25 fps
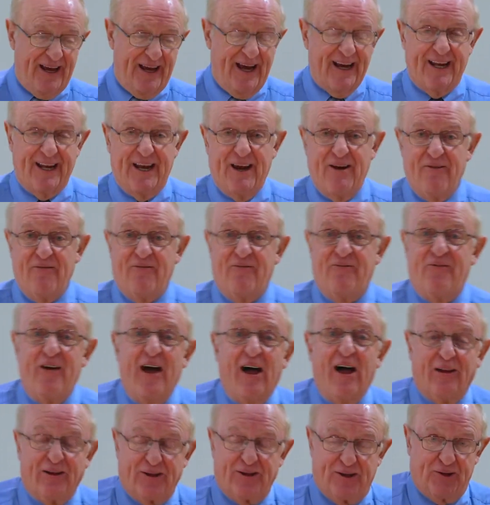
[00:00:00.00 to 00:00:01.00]
that he
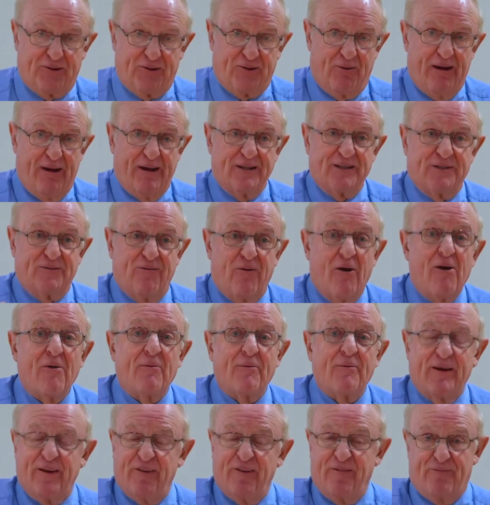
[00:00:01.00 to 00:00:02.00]
felt the
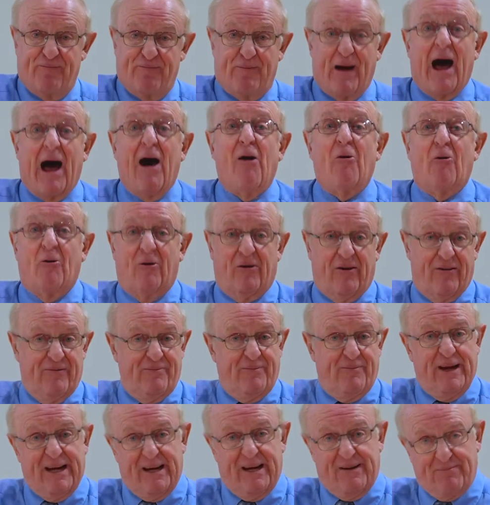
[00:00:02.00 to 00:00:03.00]
transformative power
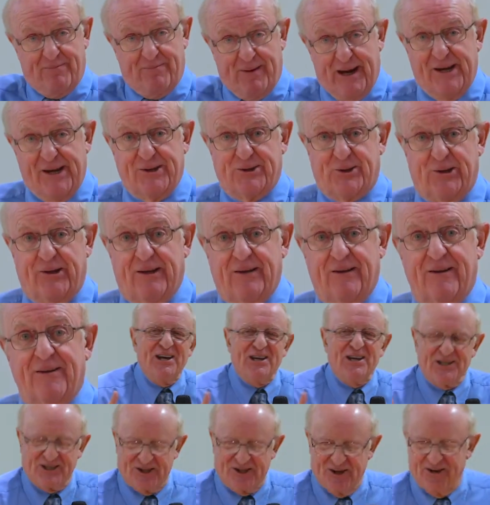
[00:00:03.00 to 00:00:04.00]
of being patient.
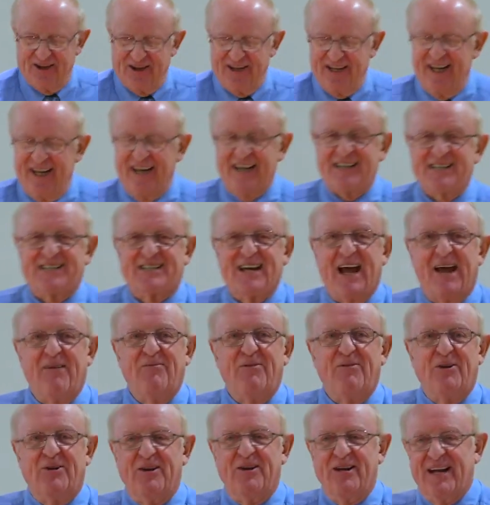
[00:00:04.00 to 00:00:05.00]
So the next time
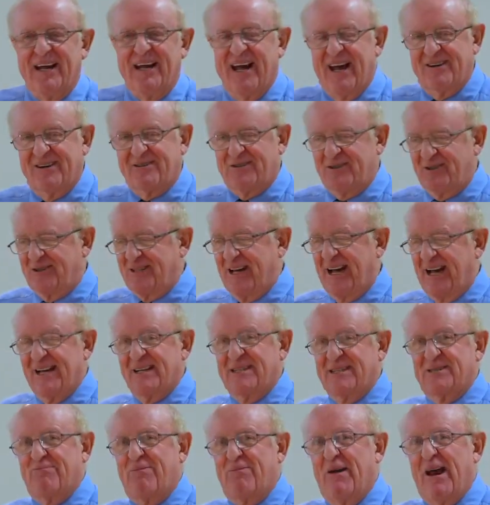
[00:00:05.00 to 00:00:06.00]
you need to
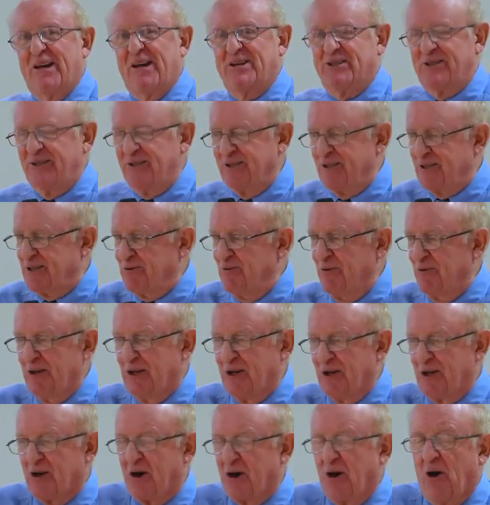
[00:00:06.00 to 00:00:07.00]
exercise patience with
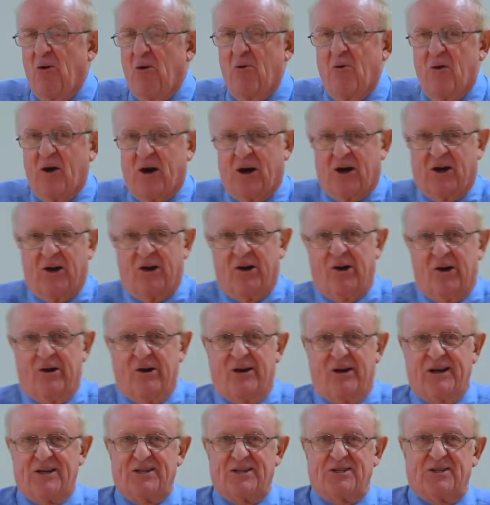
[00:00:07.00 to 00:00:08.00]
a coworker,
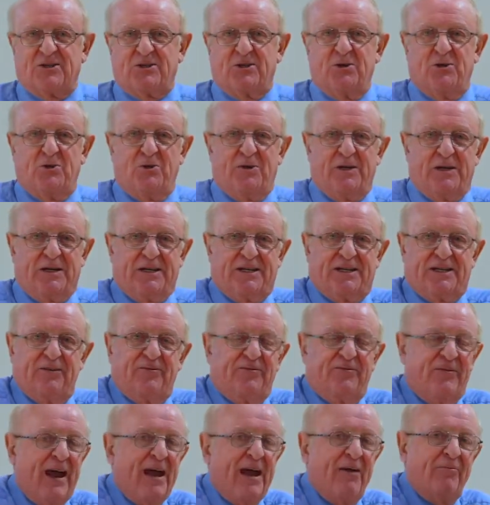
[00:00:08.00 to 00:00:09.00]
a student, a
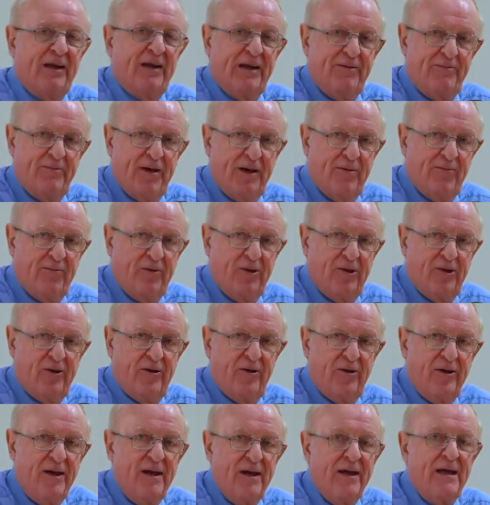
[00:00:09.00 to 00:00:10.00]
family
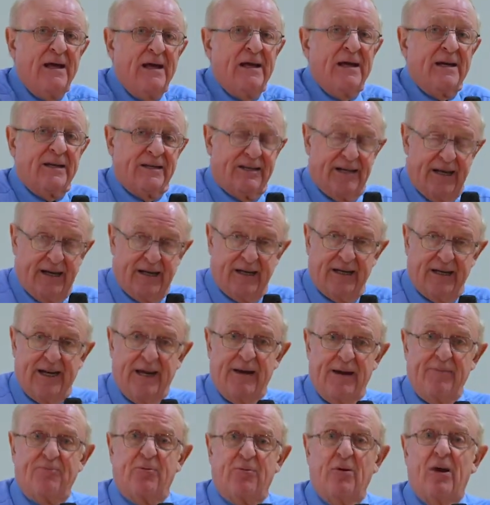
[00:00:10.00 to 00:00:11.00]
member, take a
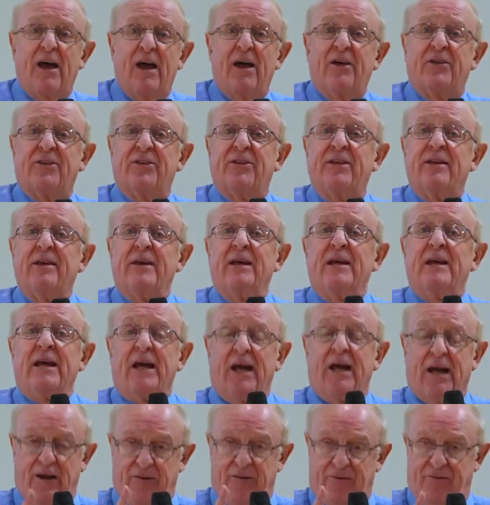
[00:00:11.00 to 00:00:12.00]
deep breath
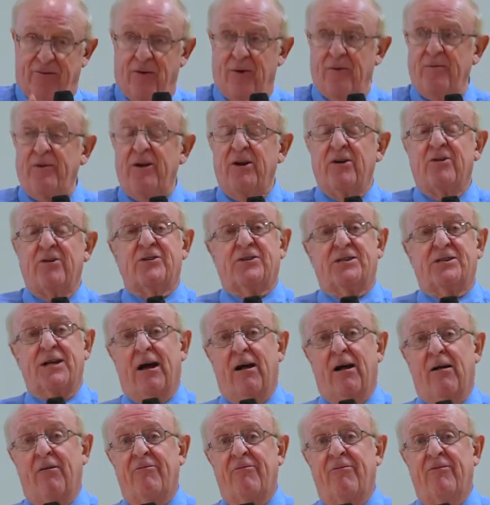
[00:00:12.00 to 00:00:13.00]
and affirm to
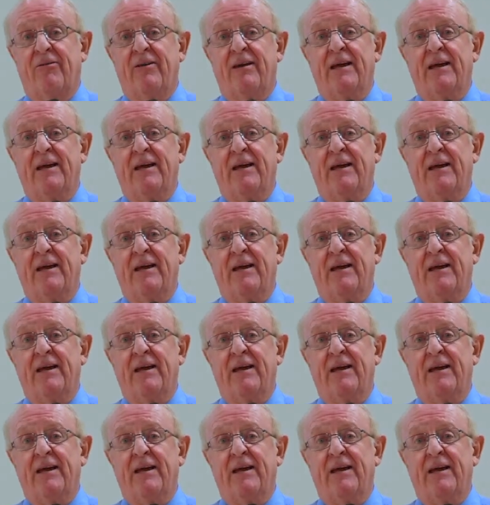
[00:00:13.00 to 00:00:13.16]
yourself,